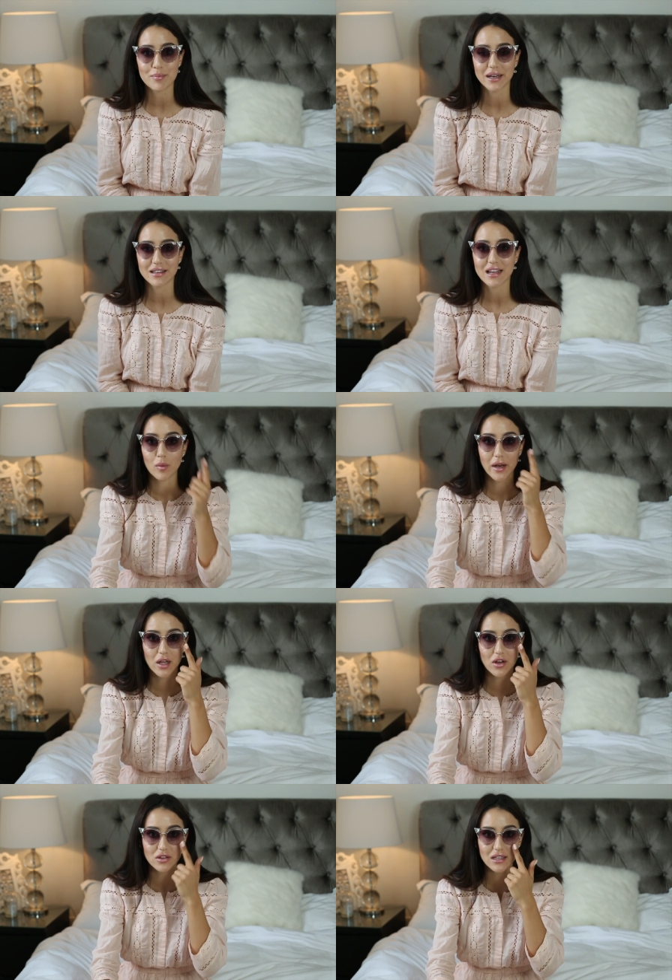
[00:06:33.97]
But when
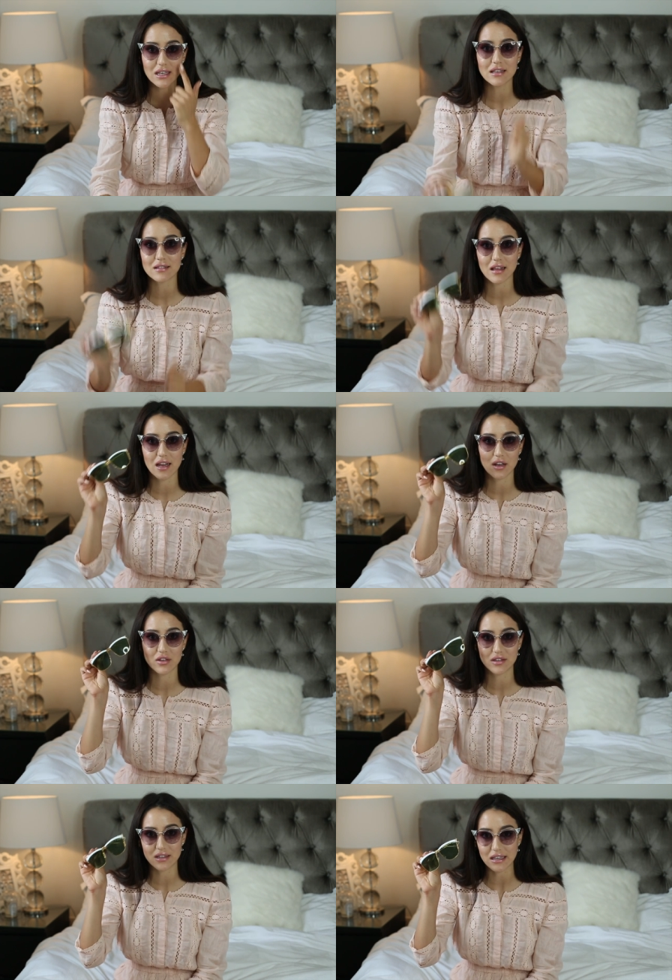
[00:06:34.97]
I got these and I
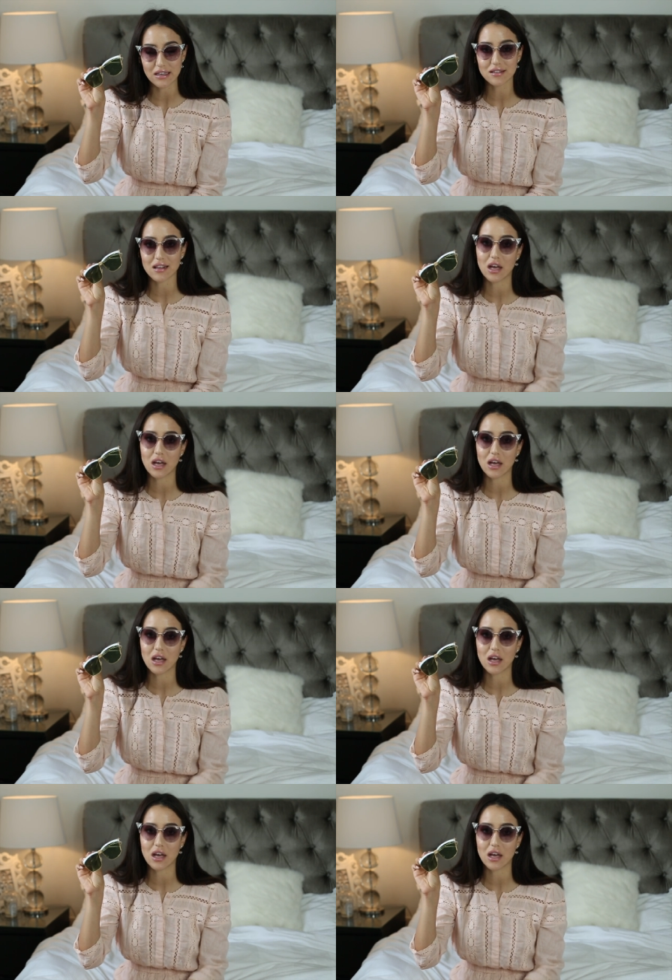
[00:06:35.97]
got these,